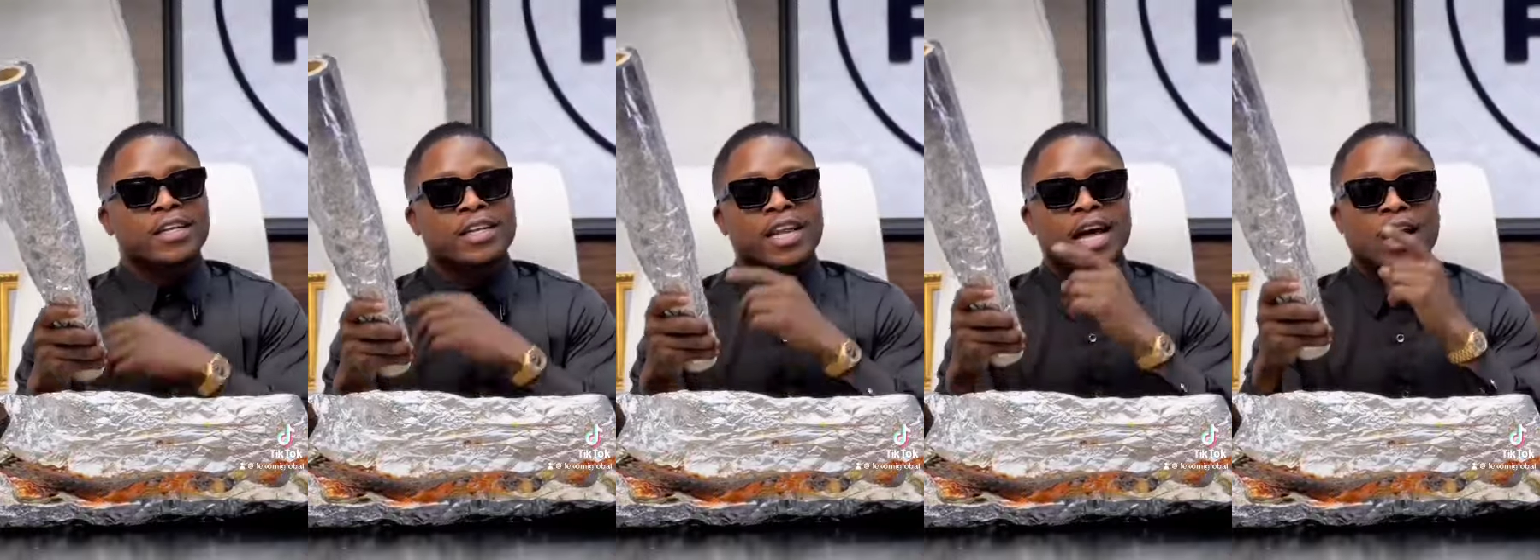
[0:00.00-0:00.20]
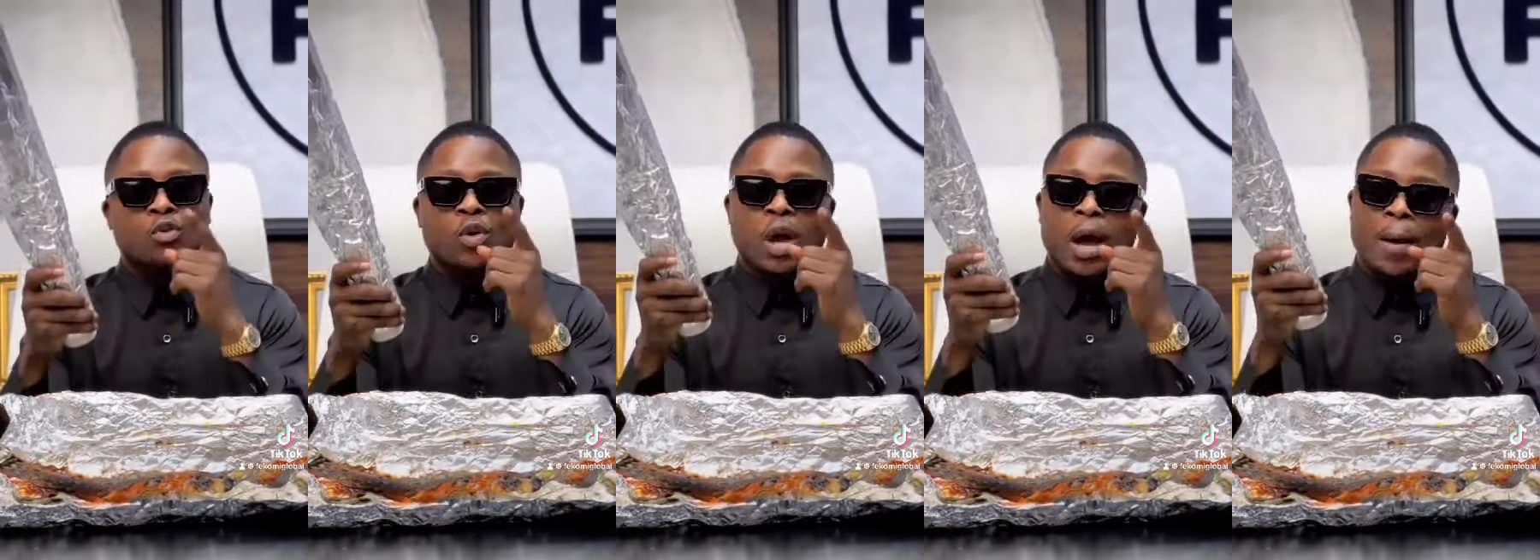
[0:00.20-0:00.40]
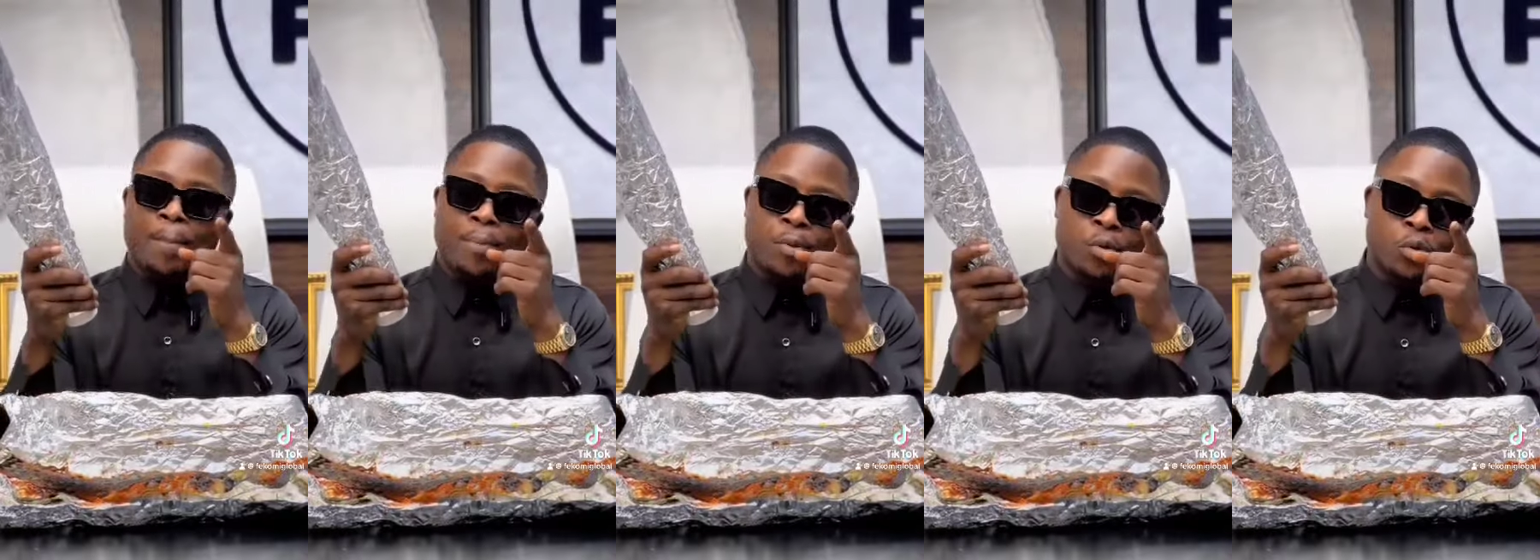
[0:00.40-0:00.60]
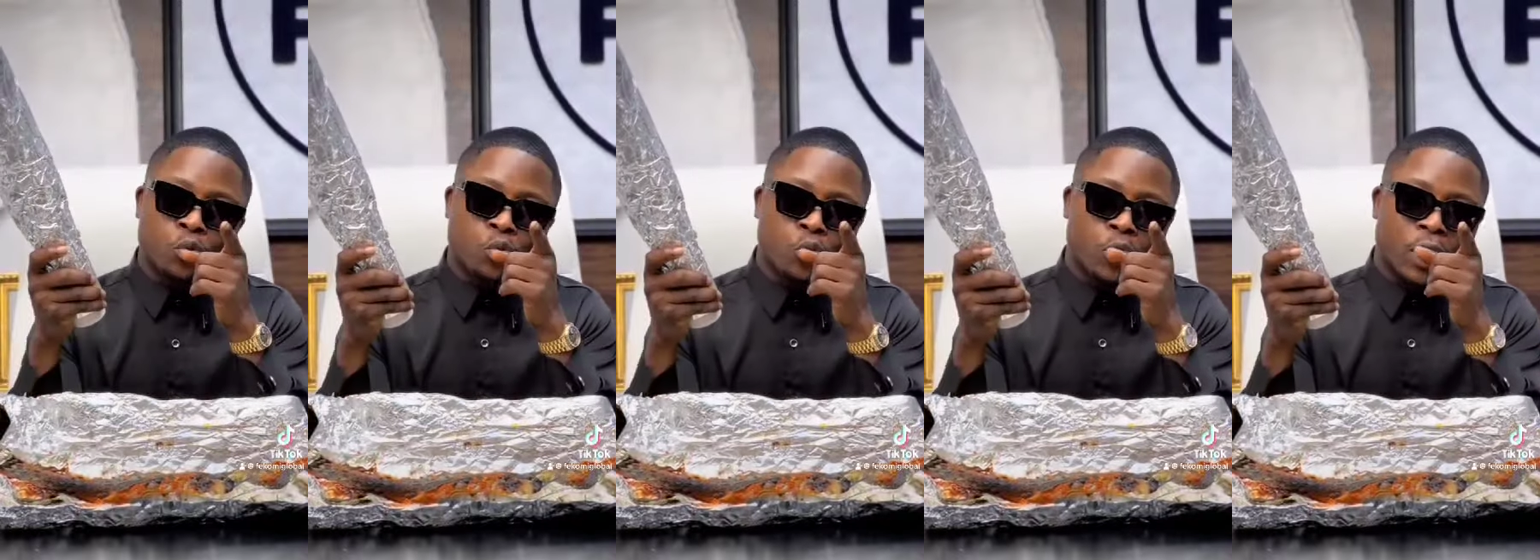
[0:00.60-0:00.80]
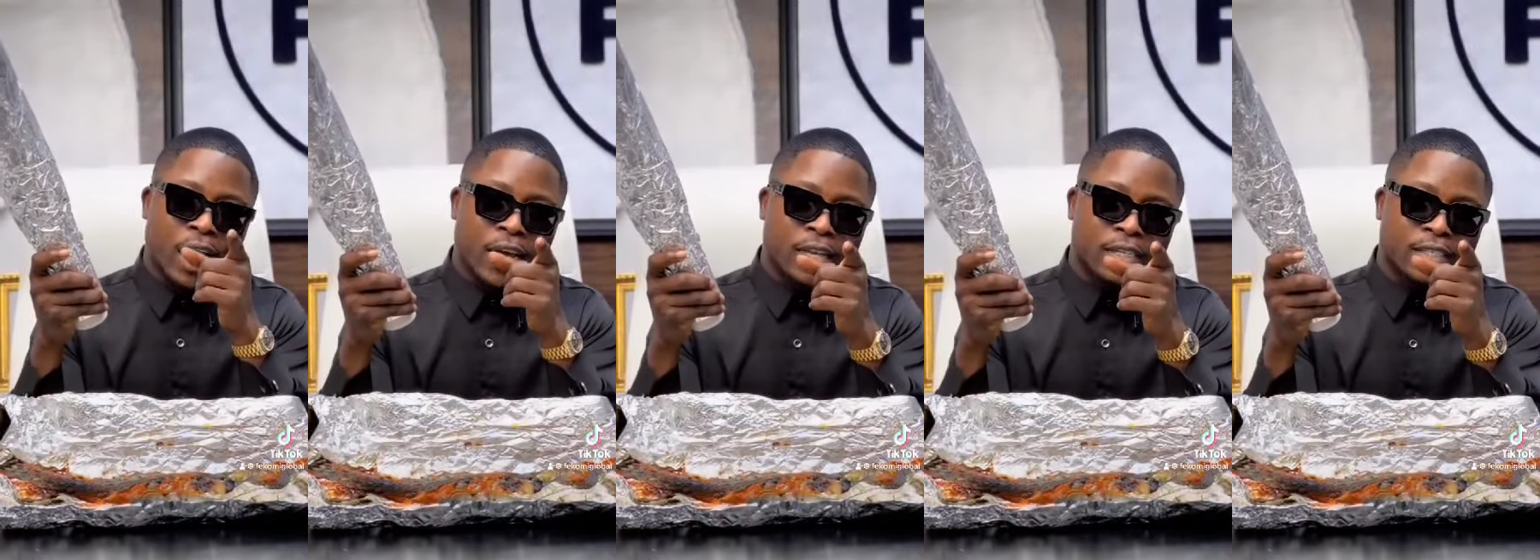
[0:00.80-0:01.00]
that you are prone
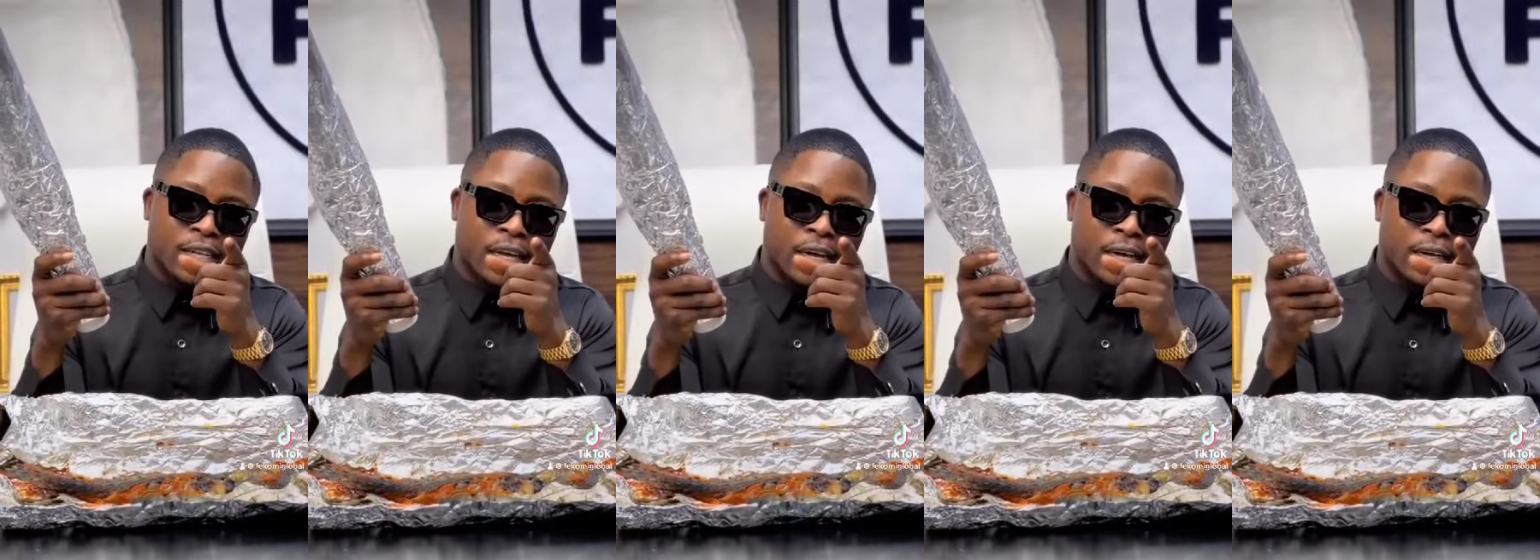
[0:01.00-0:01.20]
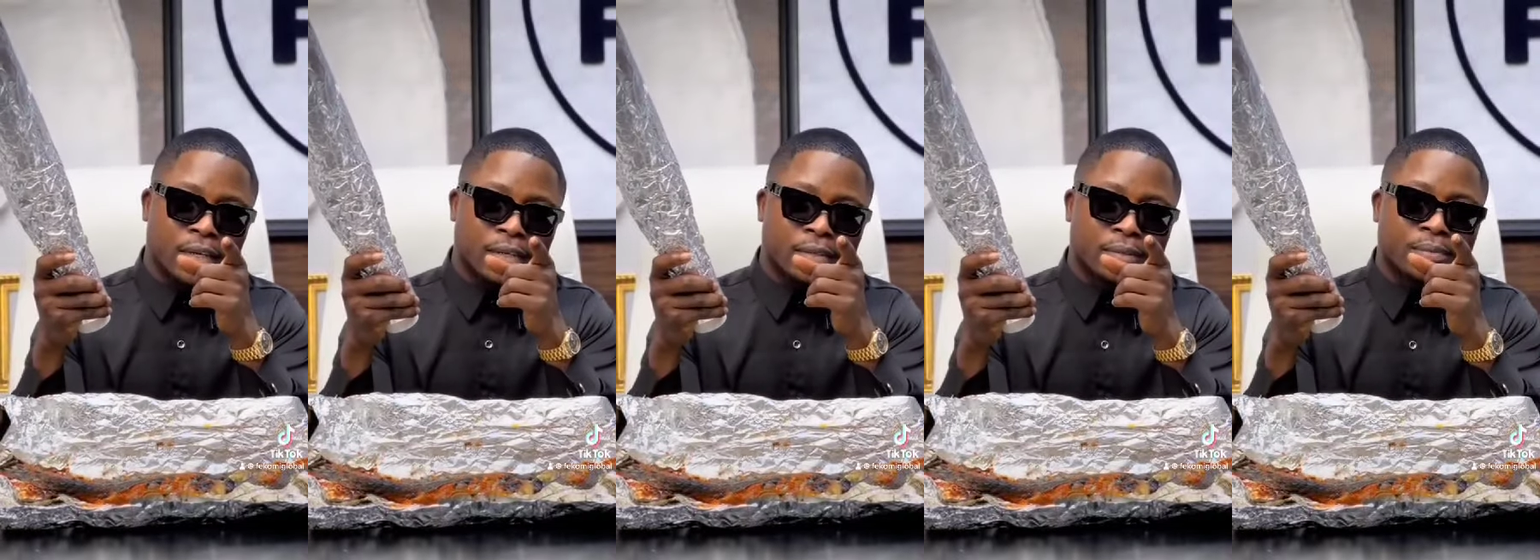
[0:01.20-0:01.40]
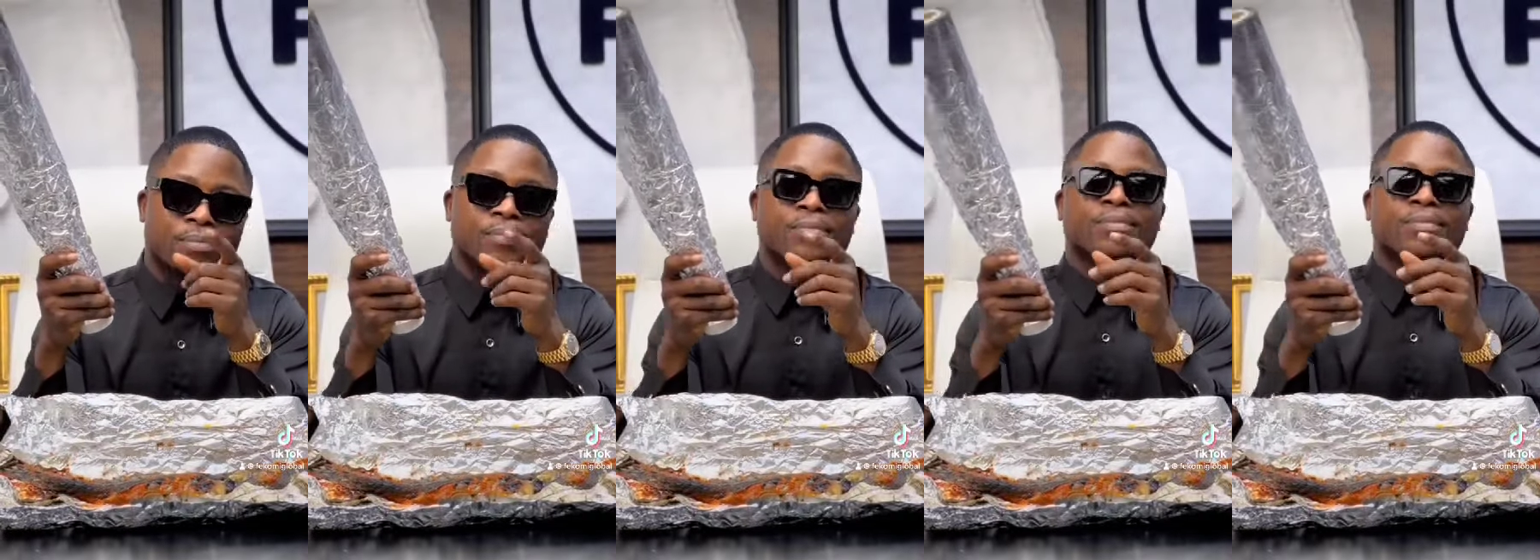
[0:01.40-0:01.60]
to cancer.